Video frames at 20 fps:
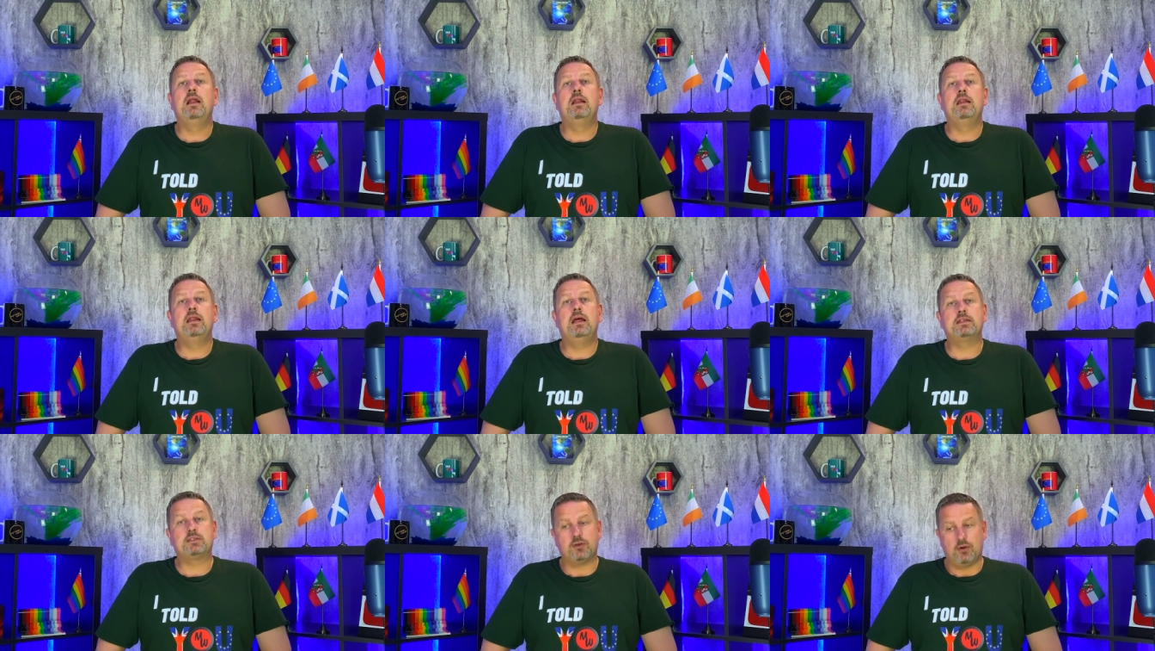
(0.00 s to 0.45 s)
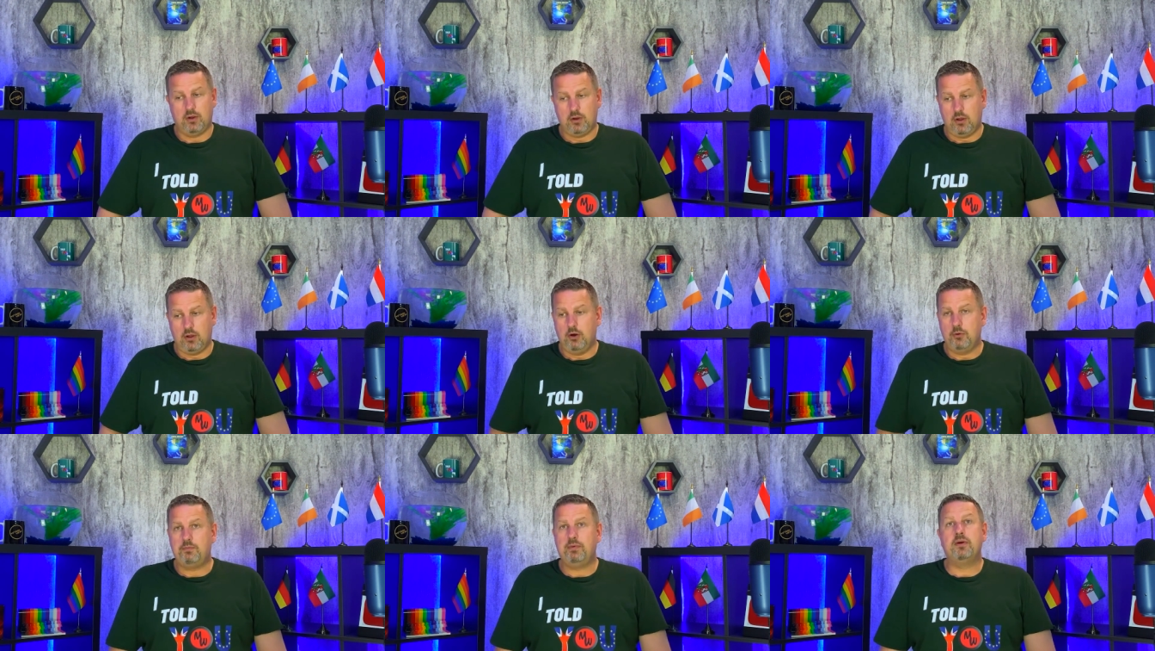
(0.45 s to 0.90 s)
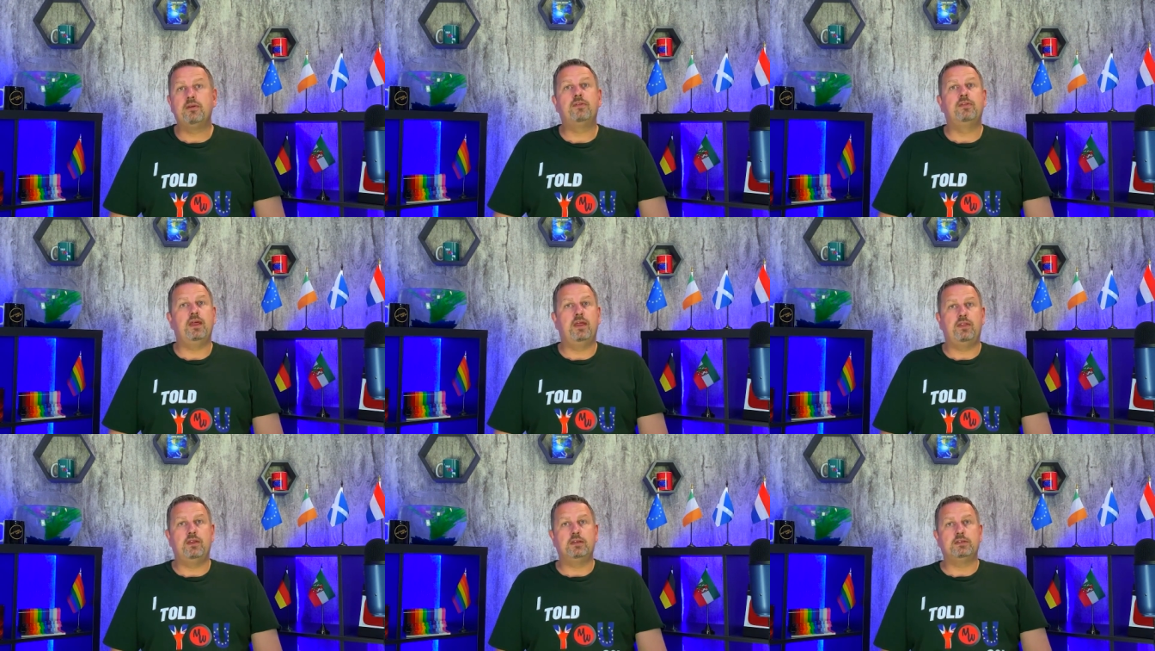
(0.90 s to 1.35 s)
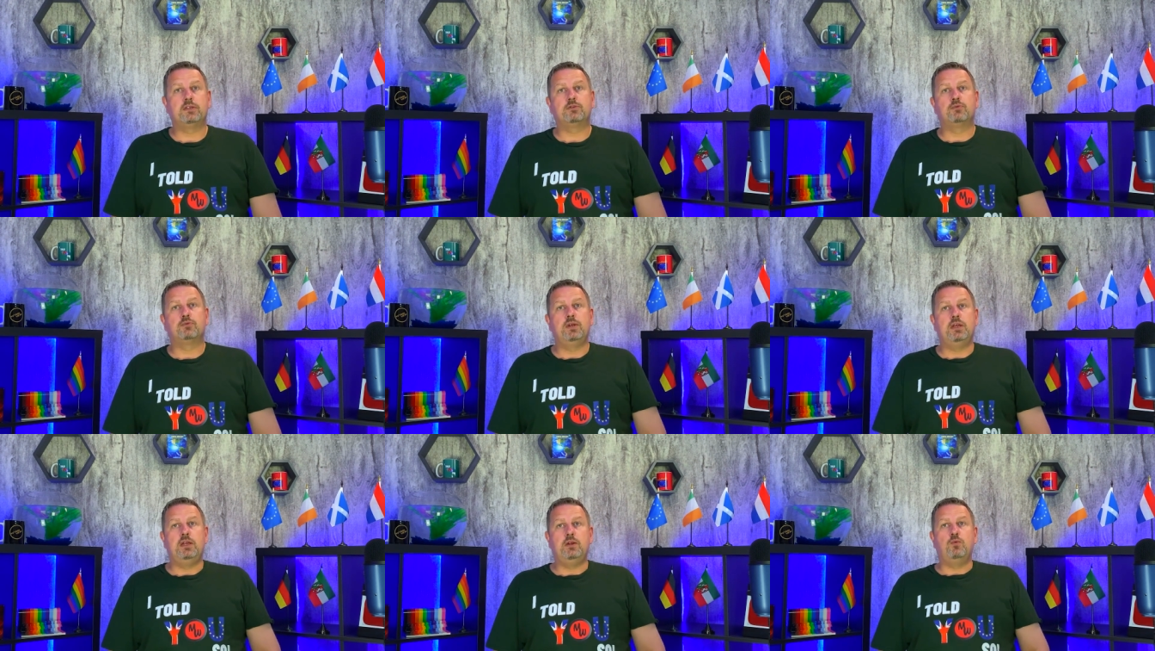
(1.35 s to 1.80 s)
Let's all hope that this
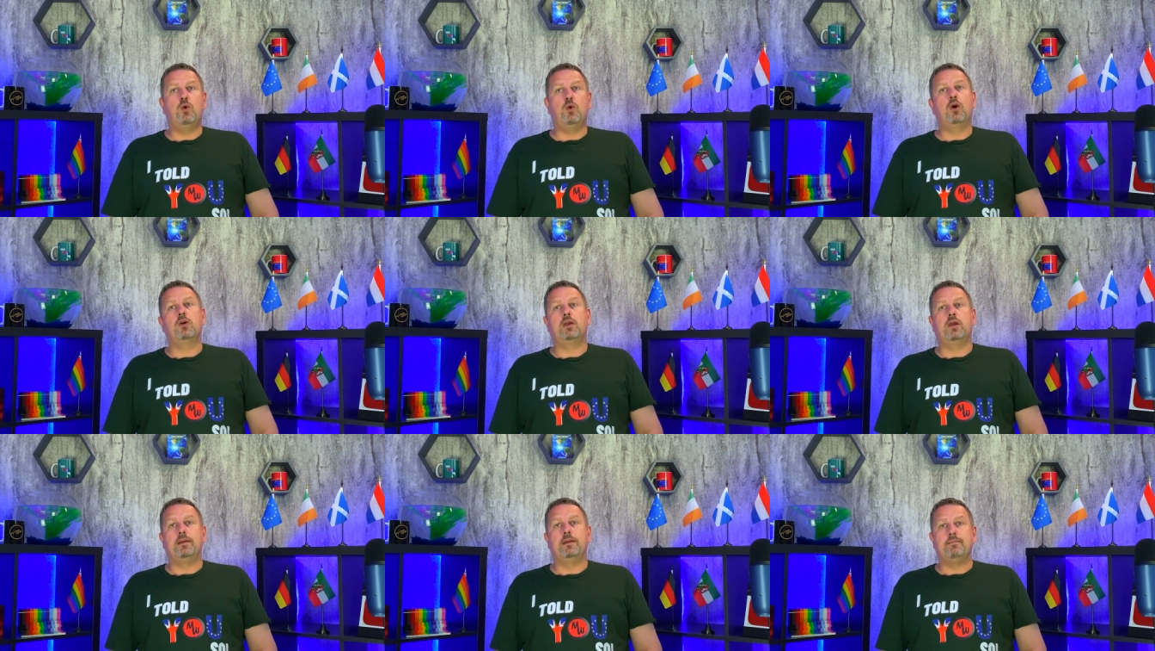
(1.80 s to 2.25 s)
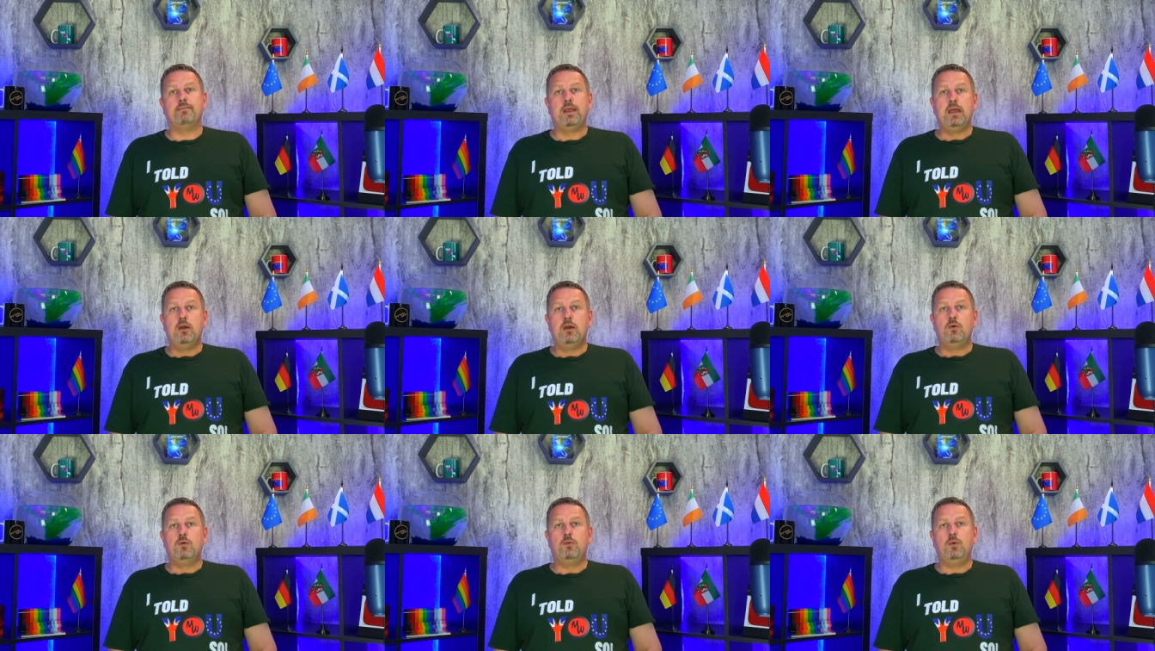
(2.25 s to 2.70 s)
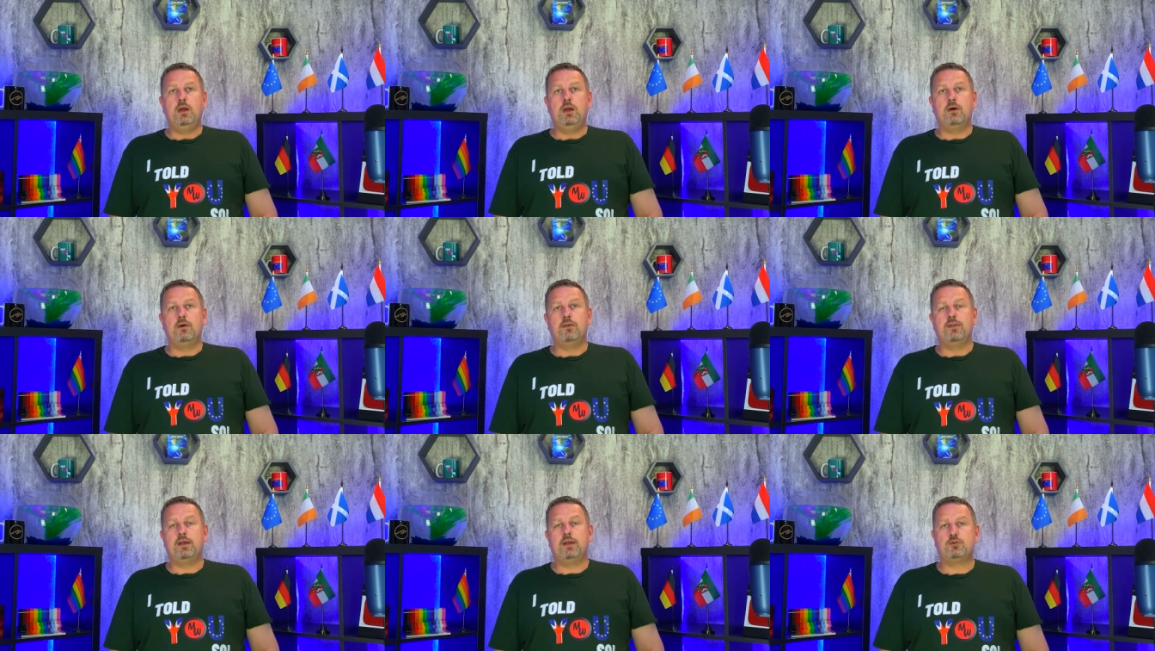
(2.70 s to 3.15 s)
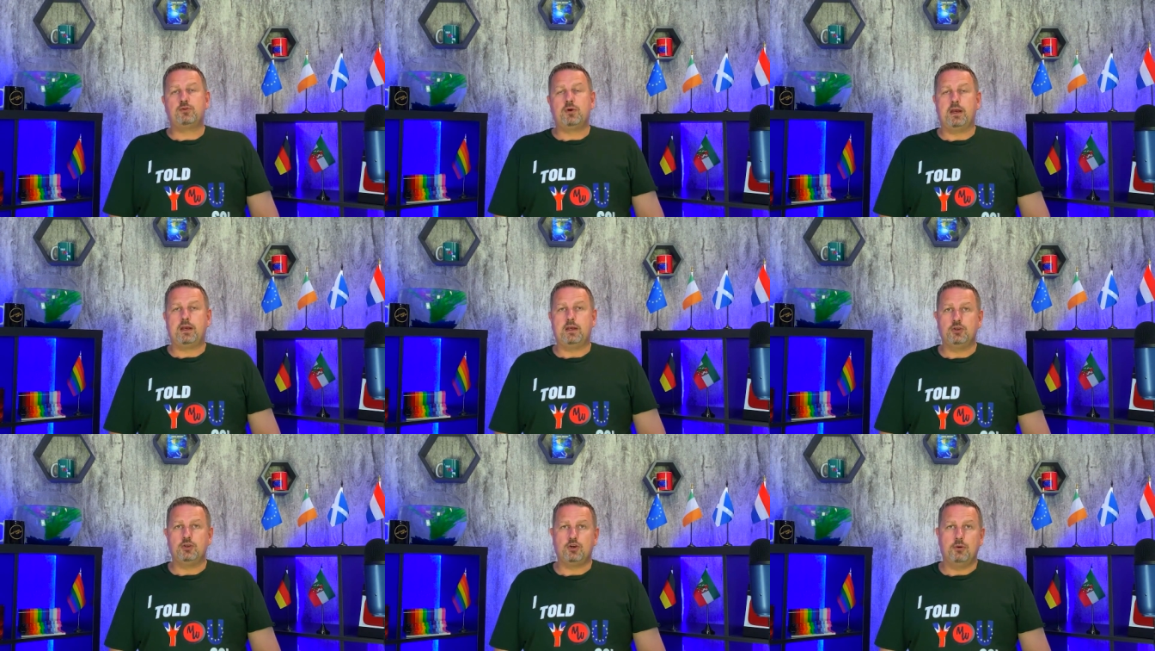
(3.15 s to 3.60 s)
is really working. We are on that
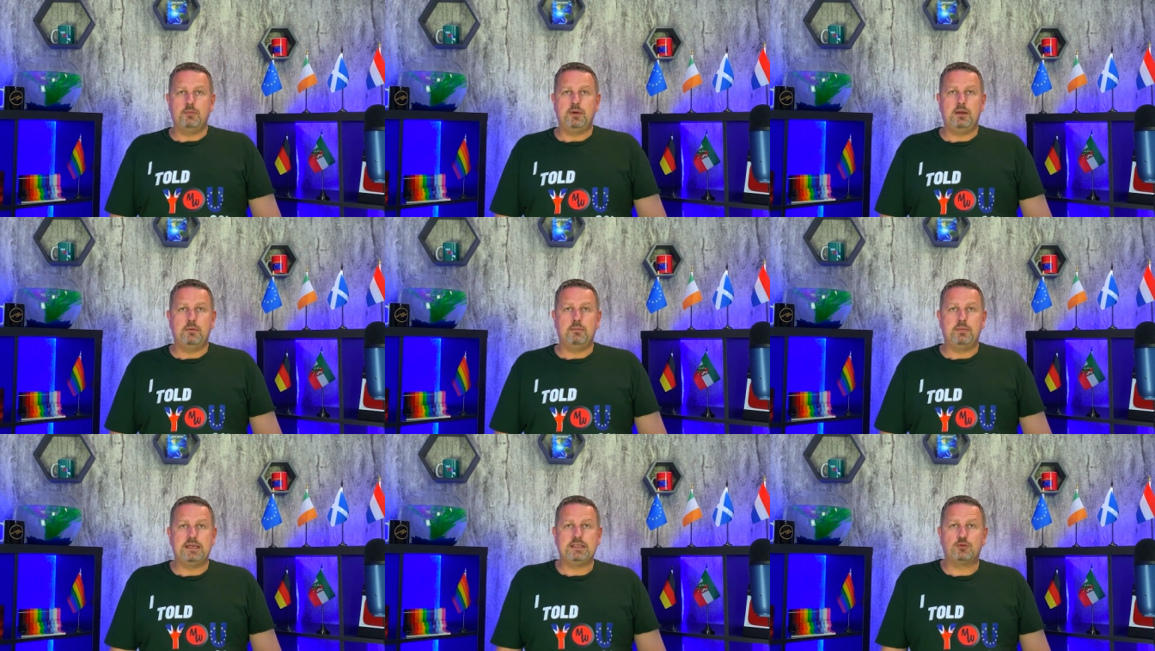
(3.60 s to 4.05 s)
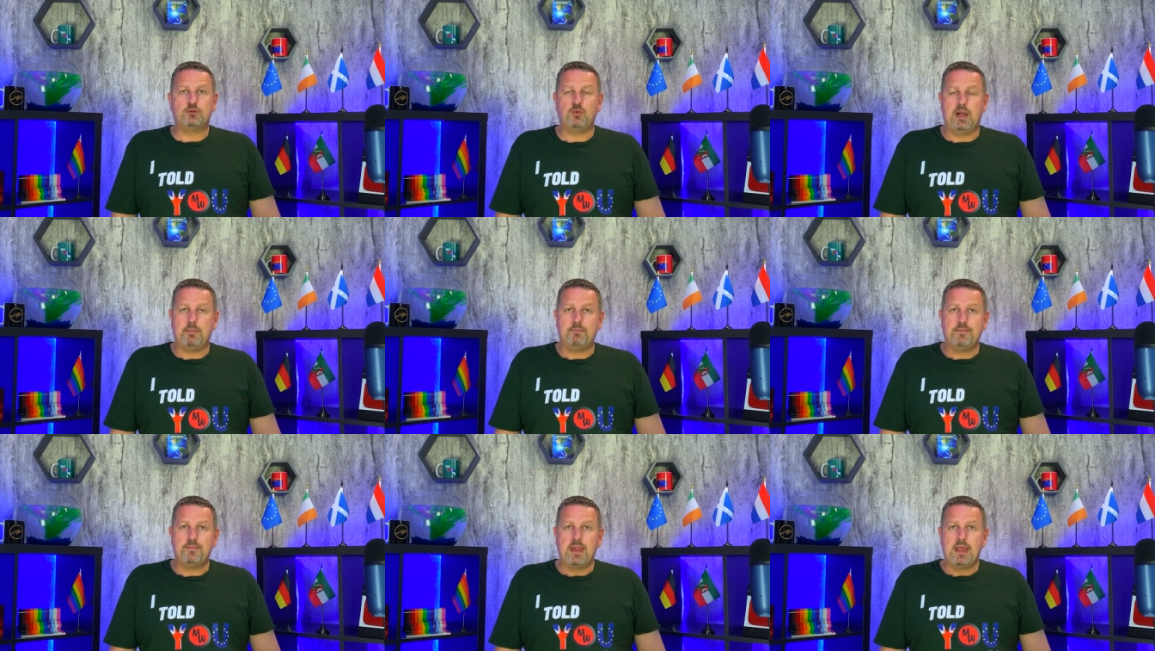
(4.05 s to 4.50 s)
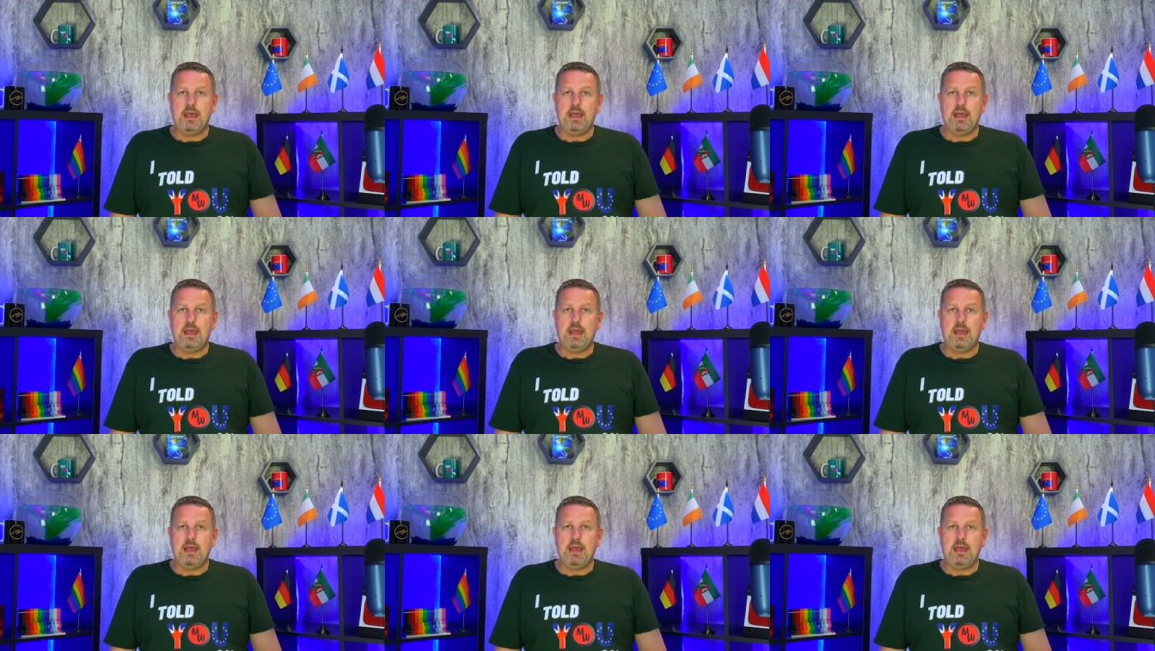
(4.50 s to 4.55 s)
track in Germany a bit as well.